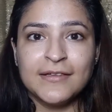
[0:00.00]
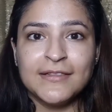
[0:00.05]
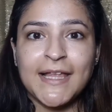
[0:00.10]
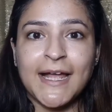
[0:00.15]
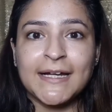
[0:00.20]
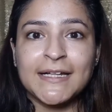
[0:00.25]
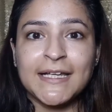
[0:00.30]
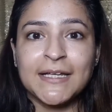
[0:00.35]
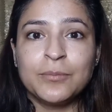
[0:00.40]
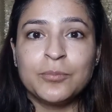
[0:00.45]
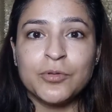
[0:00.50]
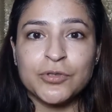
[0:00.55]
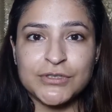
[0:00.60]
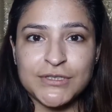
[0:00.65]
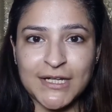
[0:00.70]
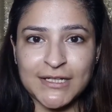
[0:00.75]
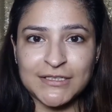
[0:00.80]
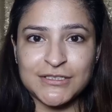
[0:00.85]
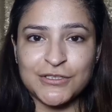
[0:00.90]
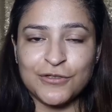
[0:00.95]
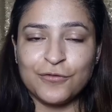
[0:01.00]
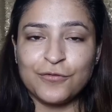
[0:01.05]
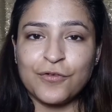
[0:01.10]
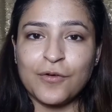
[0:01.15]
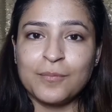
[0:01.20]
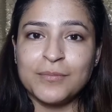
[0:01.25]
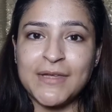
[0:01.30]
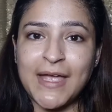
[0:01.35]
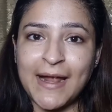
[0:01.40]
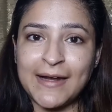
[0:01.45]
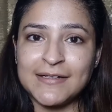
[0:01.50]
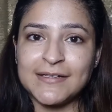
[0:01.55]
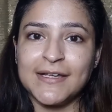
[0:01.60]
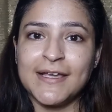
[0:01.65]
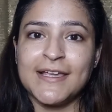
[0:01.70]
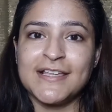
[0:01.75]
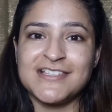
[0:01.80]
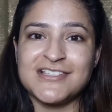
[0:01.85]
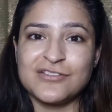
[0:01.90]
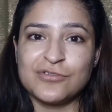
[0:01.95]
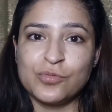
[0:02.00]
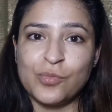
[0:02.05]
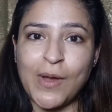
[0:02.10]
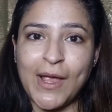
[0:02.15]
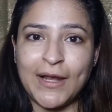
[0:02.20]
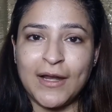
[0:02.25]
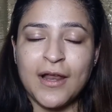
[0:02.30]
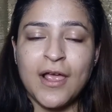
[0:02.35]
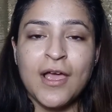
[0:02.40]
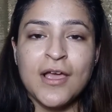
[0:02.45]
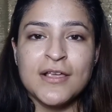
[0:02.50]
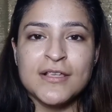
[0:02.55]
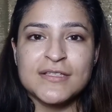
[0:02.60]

that can protect you from that as well.